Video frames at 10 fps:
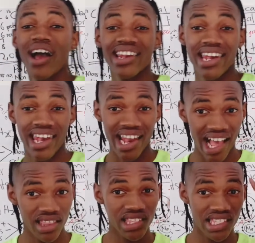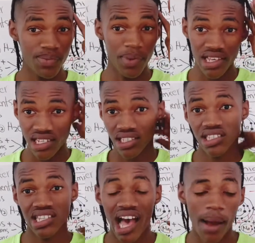another special
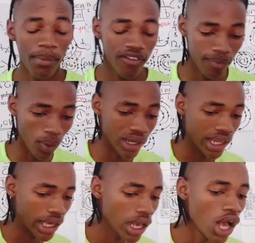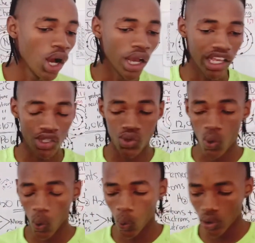type of bonding is
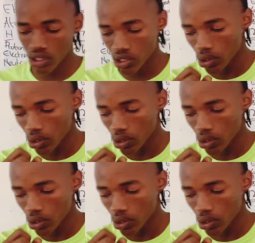called,